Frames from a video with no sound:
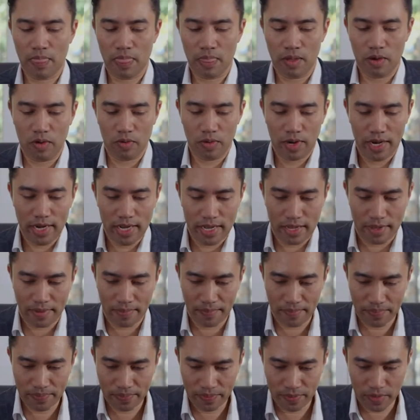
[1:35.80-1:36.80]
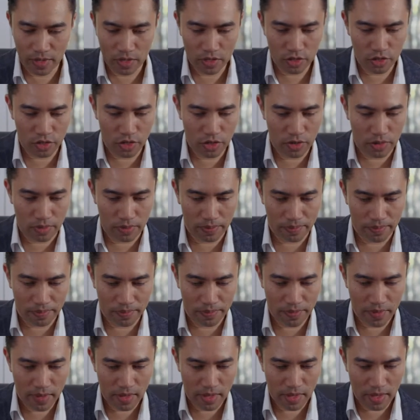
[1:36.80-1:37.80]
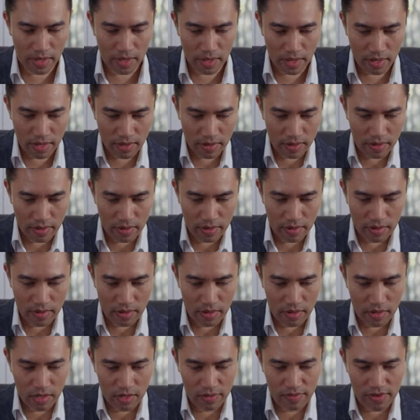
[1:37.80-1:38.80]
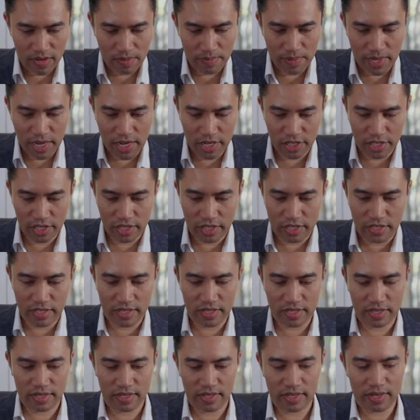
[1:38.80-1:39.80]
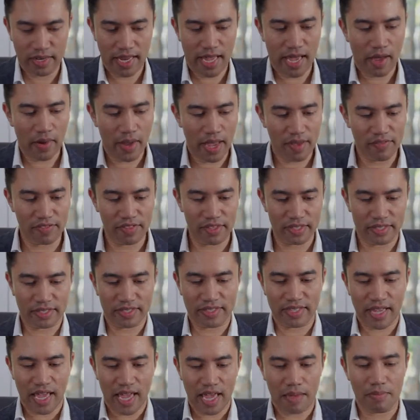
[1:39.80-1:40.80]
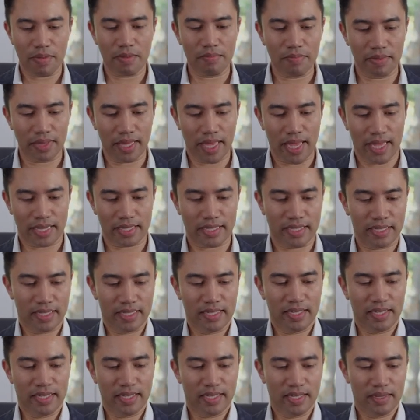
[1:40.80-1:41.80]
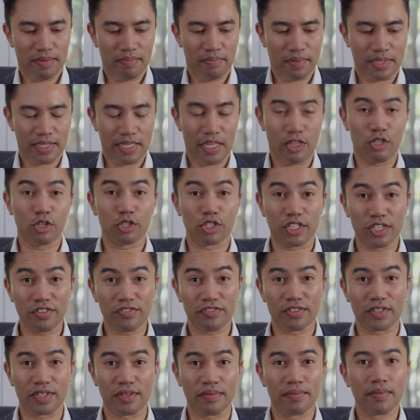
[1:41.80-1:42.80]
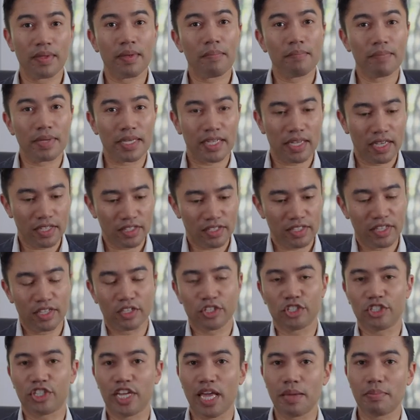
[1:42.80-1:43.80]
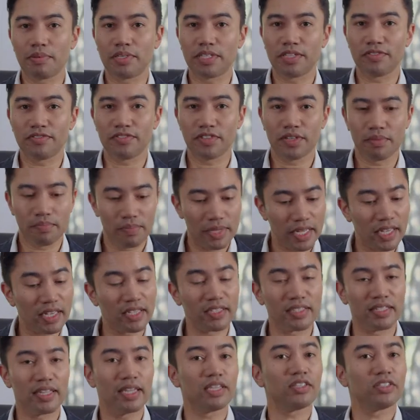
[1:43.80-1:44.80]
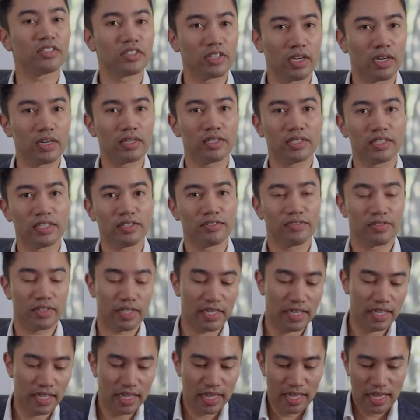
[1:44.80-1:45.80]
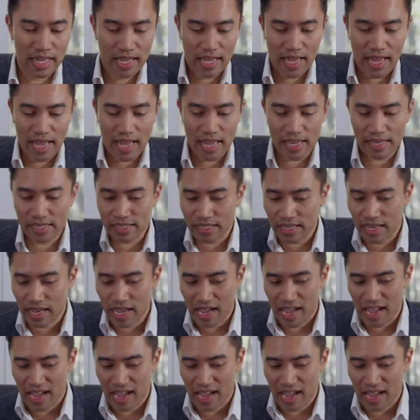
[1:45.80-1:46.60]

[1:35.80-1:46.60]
Alrighty, so all of our patients now have the same implant, but they look different because they're shaped different, because they started different. And